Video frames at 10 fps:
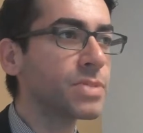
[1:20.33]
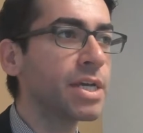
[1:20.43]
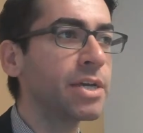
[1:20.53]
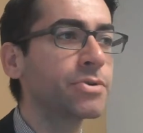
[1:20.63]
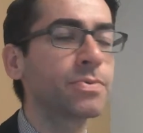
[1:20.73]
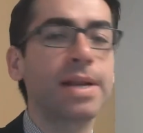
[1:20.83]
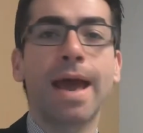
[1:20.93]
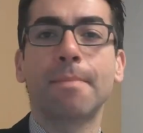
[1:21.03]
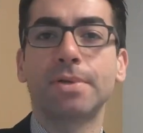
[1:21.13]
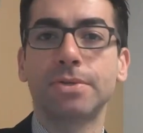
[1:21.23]
Here's what
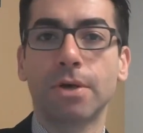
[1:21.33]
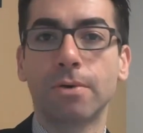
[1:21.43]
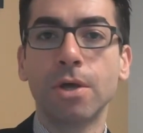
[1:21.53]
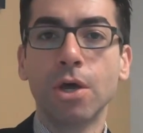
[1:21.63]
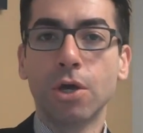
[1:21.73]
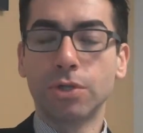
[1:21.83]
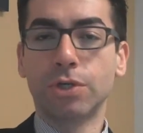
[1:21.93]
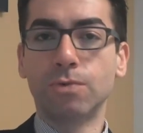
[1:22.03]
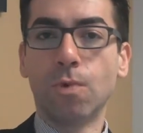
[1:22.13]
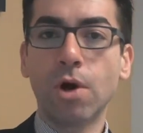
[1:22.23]
happens, though.
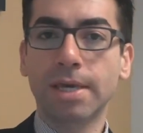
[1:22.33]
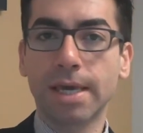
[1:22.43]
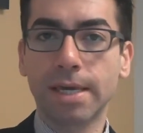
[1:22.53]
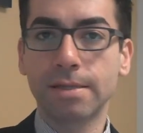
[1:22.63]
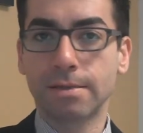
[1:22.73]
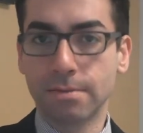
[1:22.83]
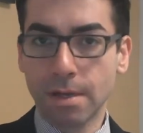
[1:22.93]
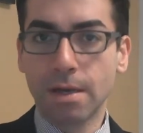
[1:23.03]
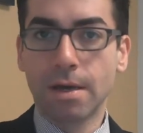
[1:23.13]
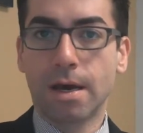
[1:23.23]
So you walk in,
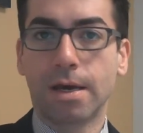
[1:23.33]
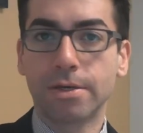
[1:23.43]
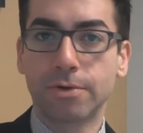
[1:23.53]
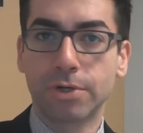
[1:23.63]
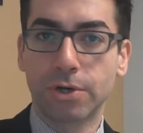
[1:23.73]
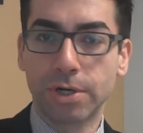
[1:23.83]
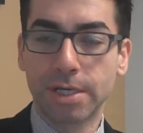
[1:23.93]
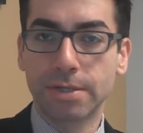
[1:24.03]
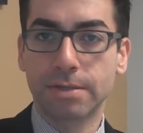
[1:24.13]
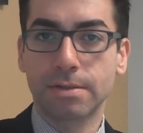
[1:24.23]
and your attorney
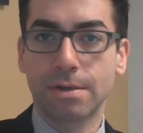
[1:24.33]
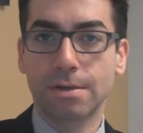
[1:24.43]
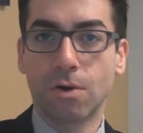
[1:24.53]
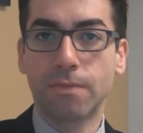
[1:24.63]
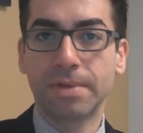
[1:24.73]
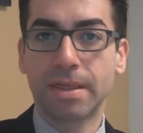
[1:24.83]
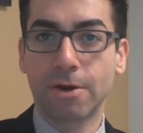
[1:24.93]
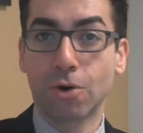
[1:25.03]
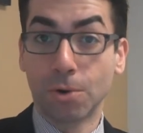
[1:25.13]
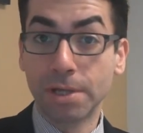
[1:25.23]
is hopefully
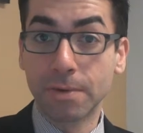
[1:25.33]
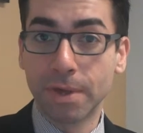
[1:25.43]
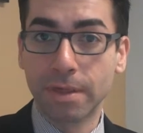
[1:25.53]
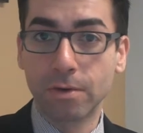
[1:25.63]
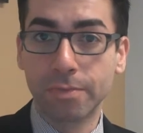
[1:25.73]
there early with you,